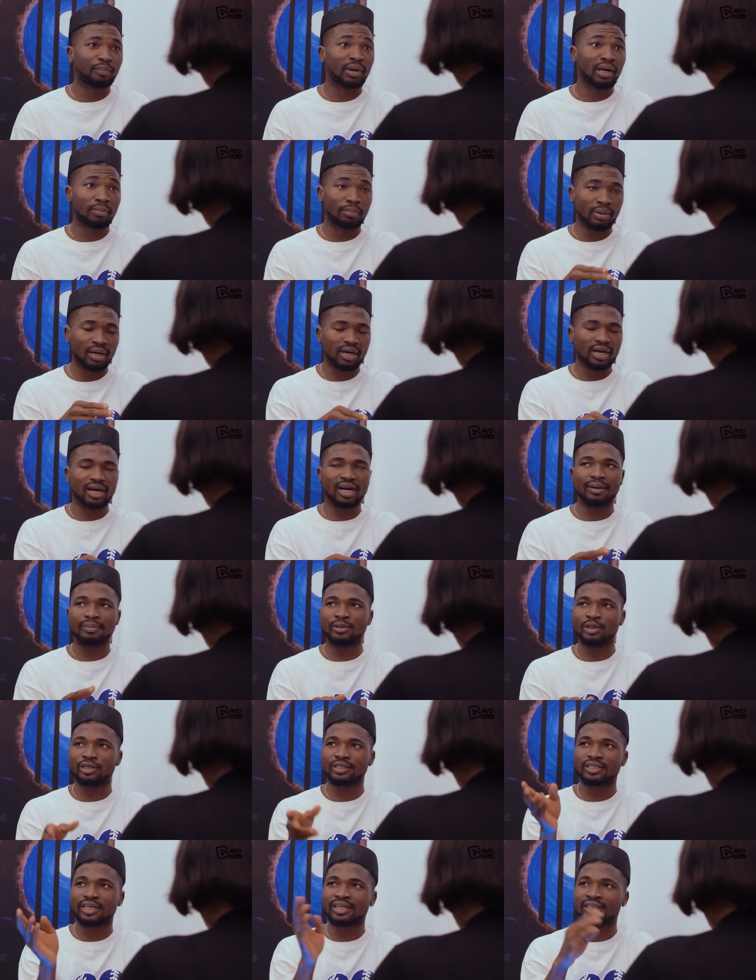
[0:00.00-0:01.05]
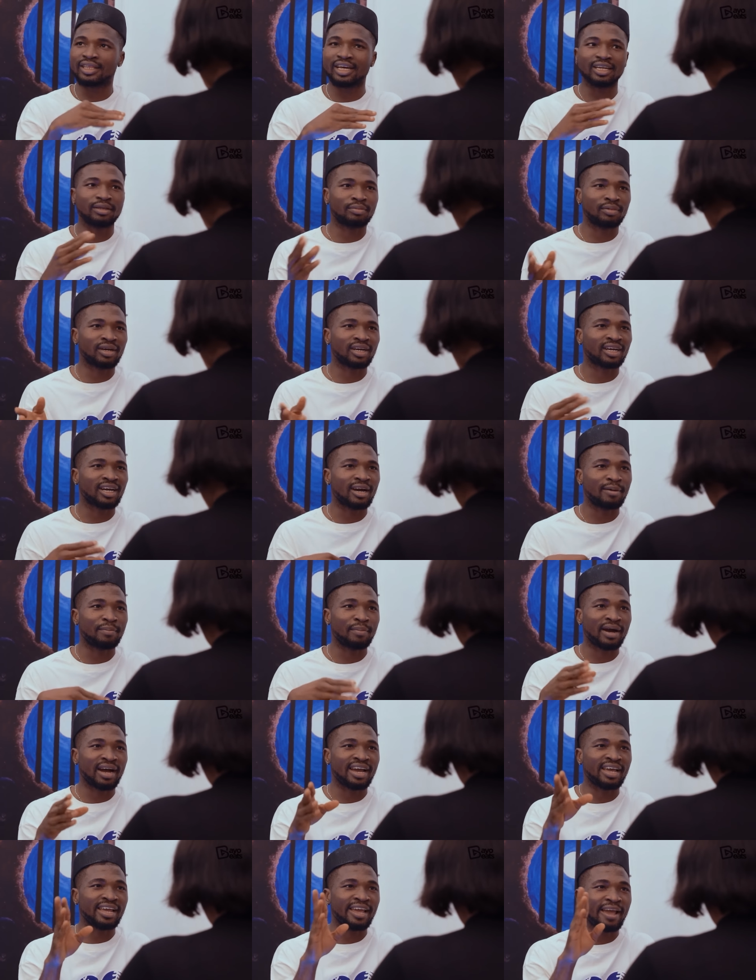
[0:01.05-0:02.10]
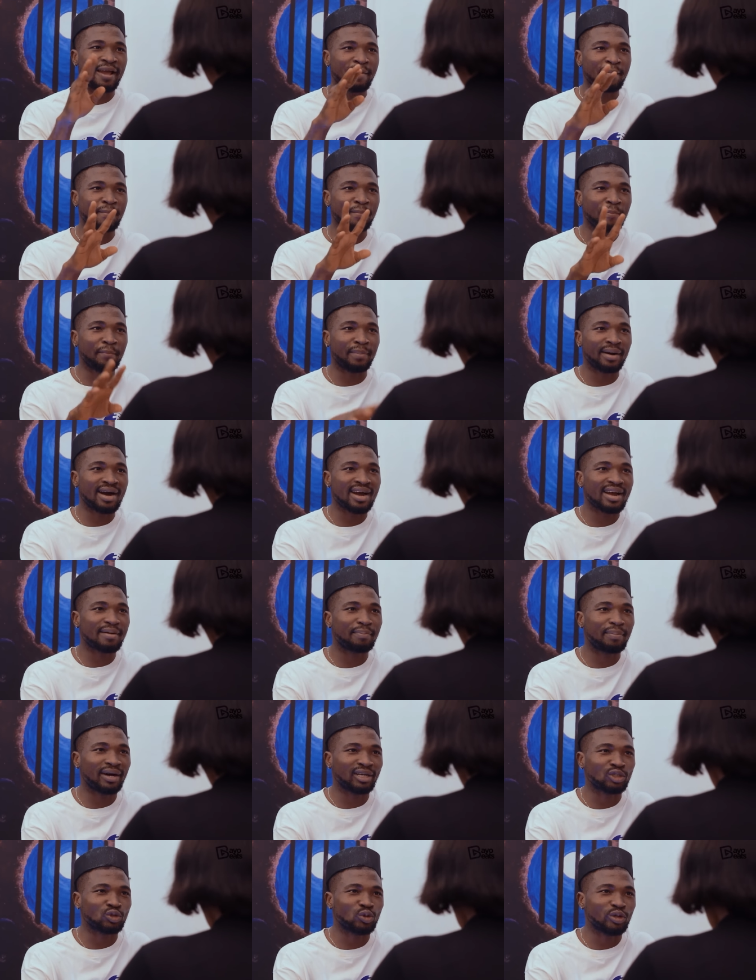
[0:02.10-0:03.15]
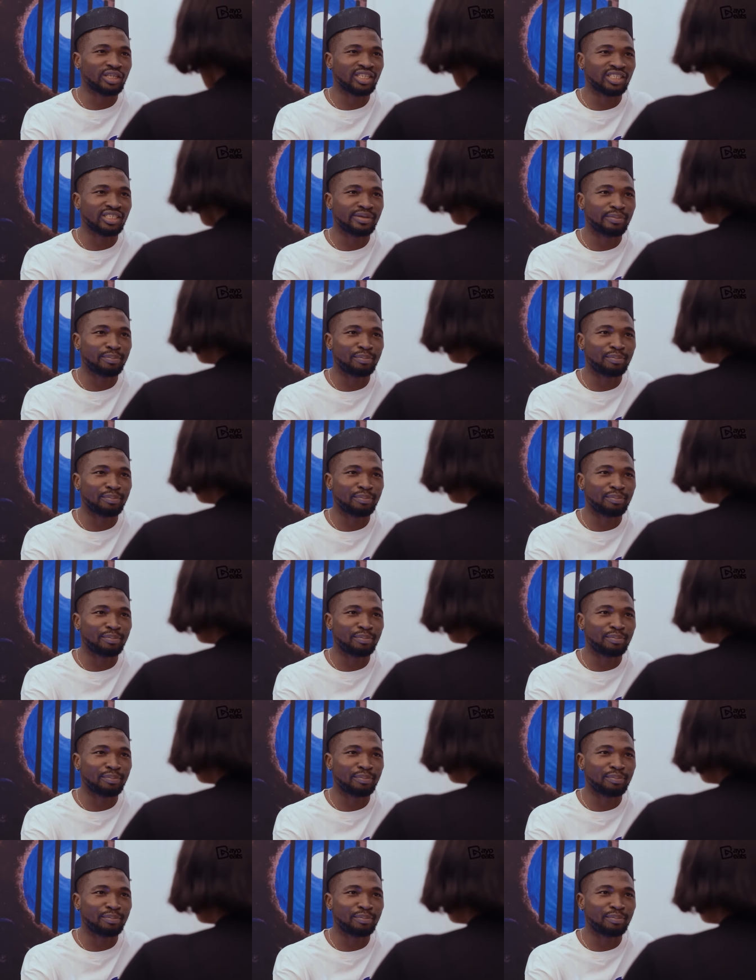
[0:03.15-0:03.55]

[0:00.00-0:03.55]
My bank app, just enter the bank app. My um, bank password is